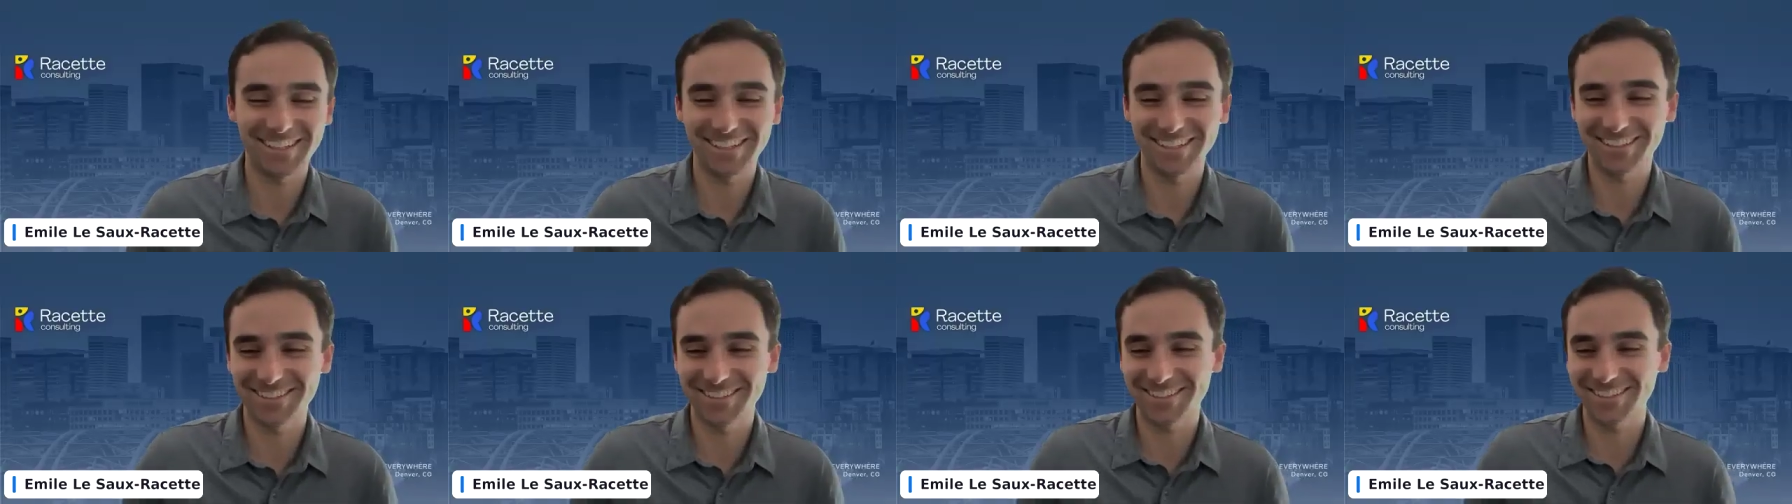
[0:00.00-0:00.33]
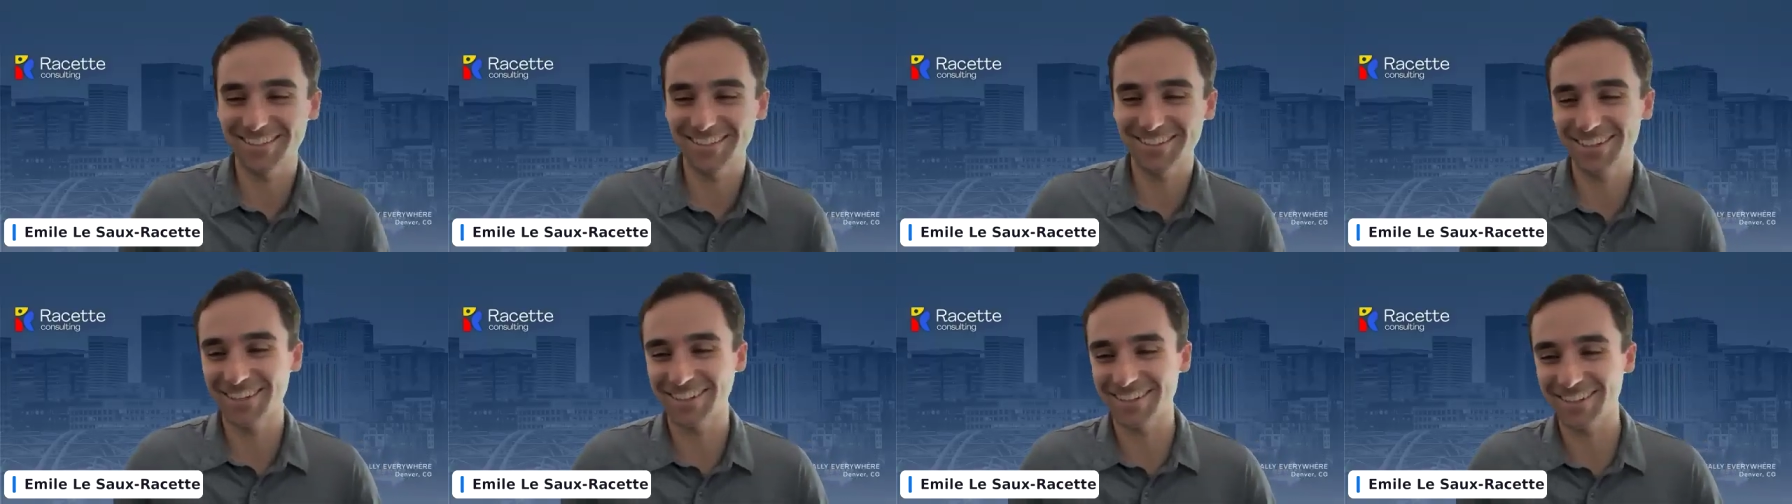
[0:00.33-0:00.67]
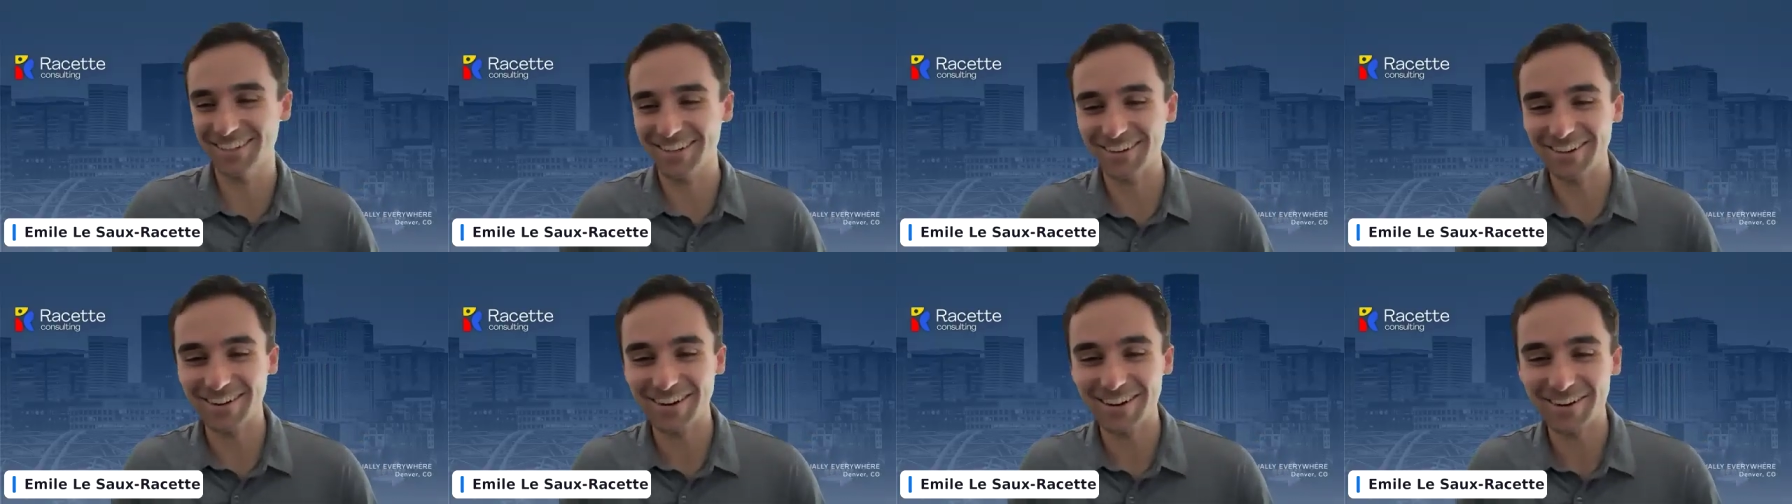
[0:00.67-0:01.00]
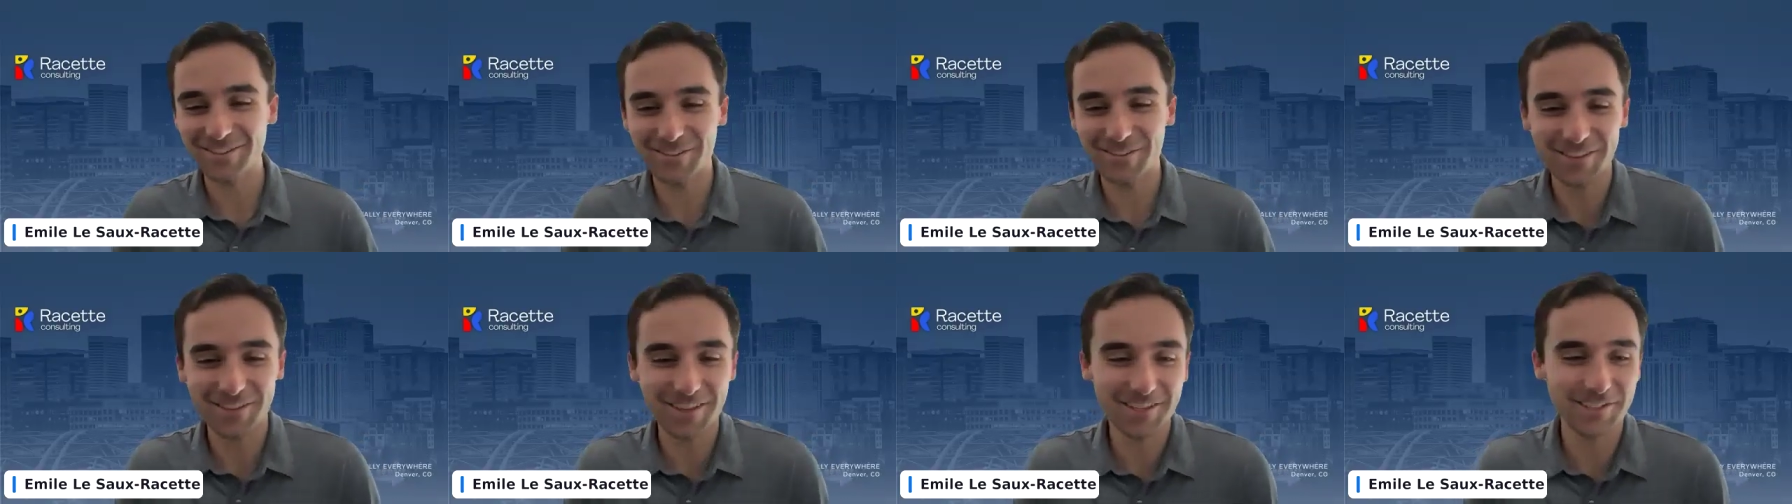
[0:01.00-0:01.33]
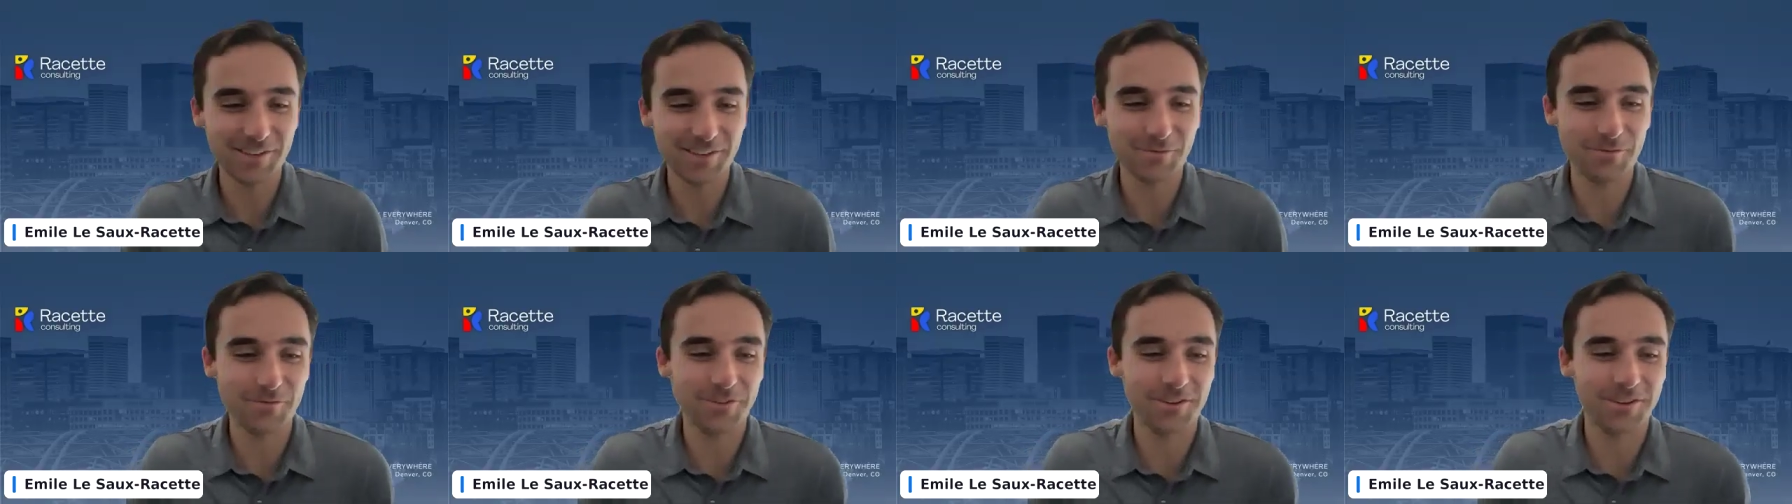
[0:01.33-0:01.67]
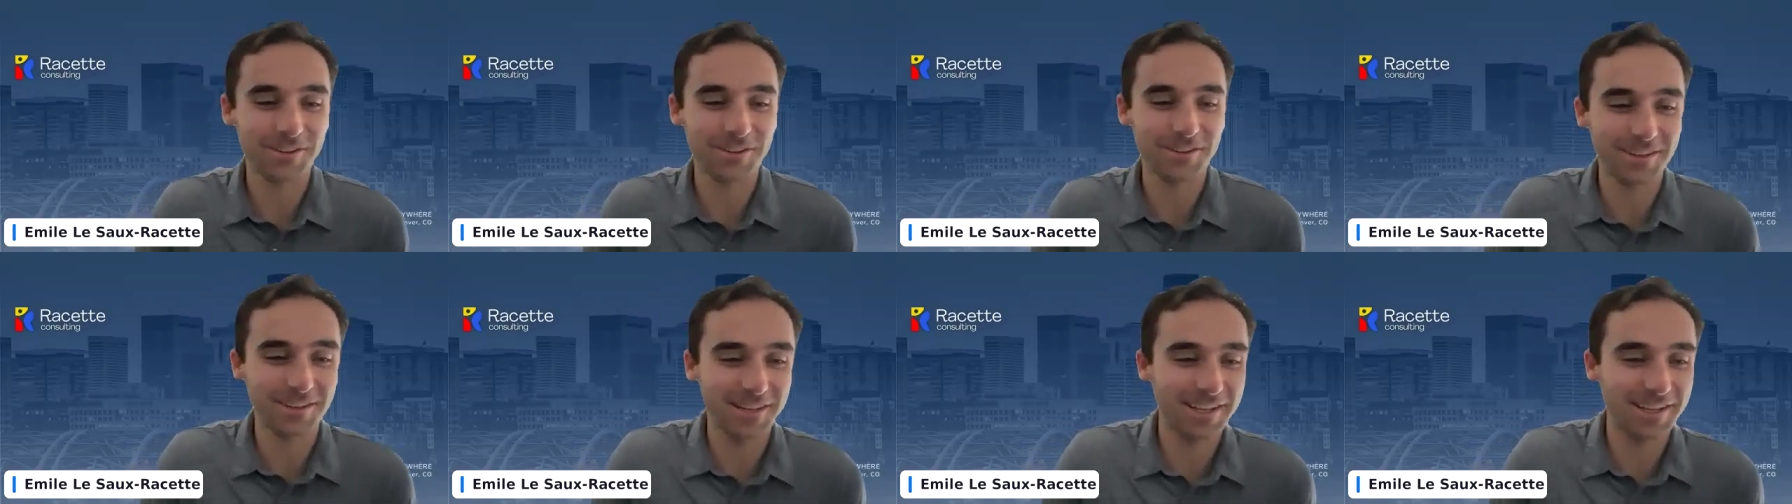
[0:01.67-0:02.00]
Sounds great. All right. Well, thanks everyone
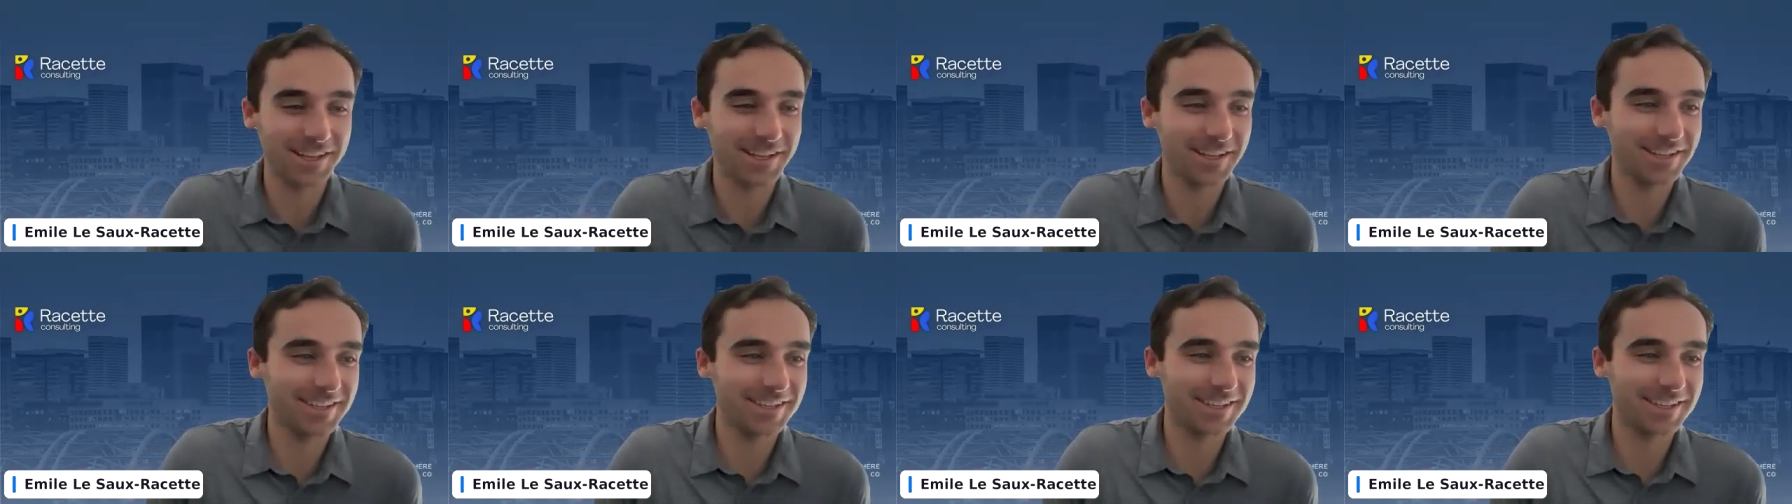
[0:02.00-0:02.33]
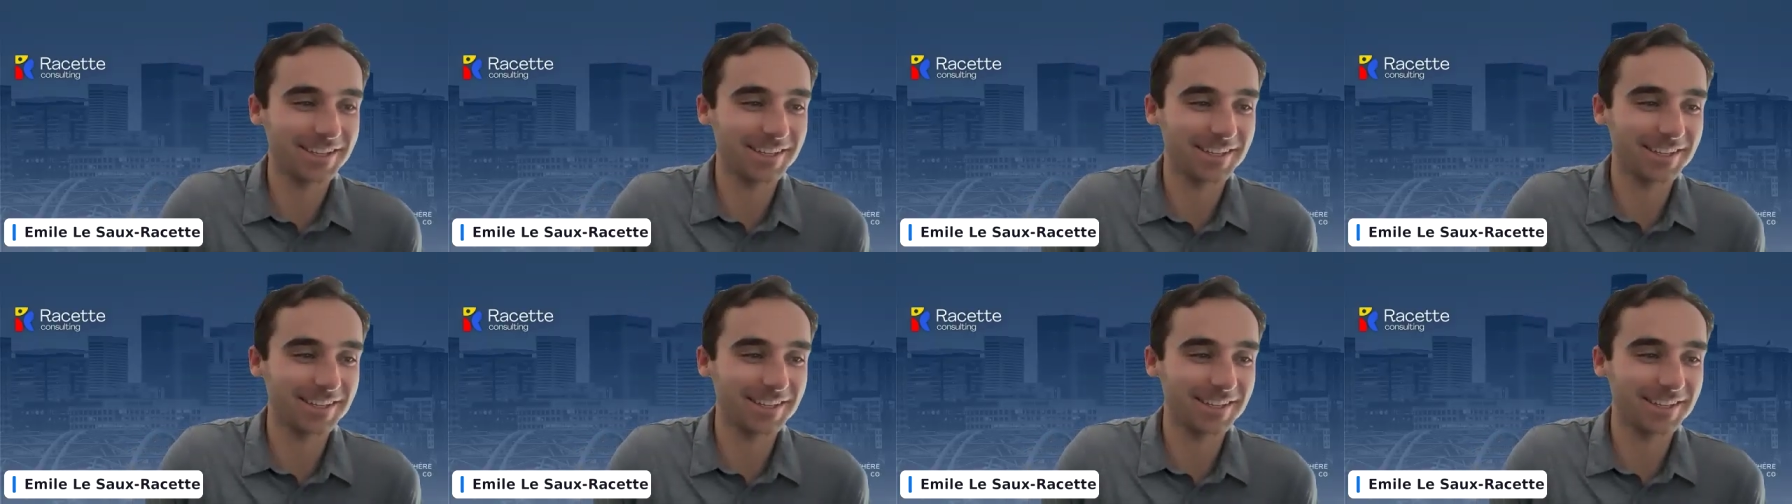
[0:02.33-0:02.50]
on the line,